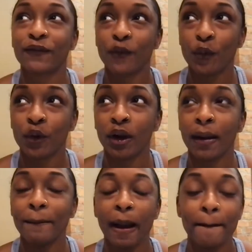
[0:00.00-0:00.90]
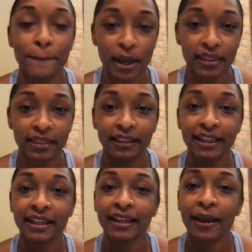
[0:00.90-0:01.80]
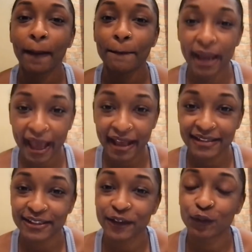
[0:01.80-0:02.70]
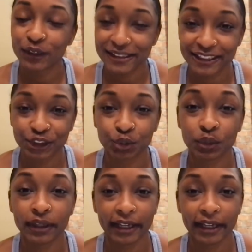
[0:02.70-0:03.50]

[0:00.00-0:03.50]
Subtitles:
for my monthly passive residual